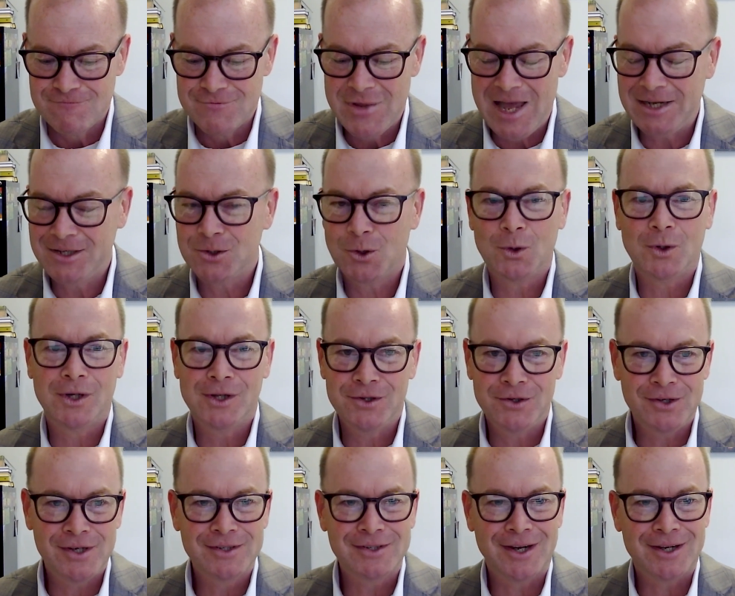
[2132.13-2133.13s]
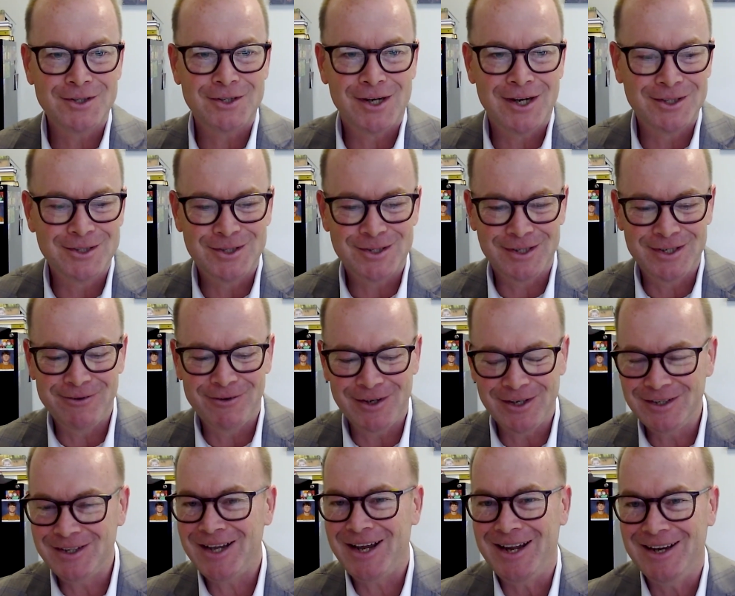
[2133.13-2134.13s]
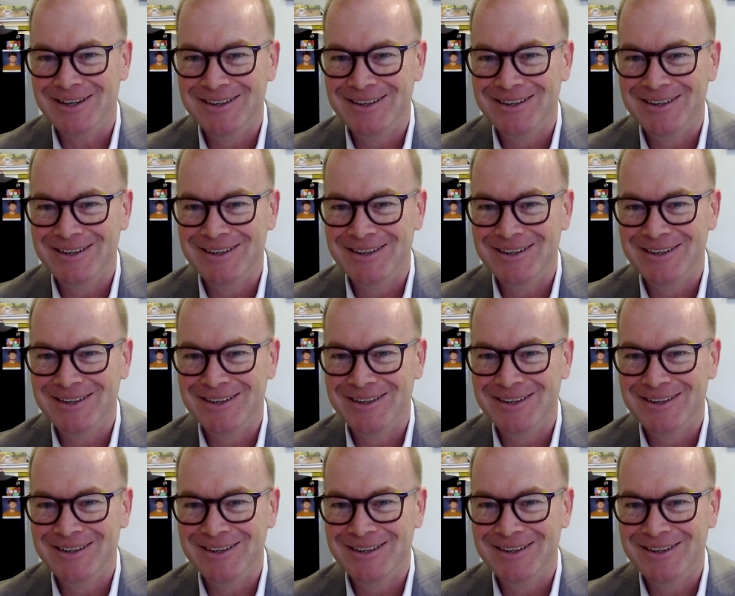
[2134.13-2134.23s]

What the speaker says: that's a whole other discussion. I'll just leave it at that.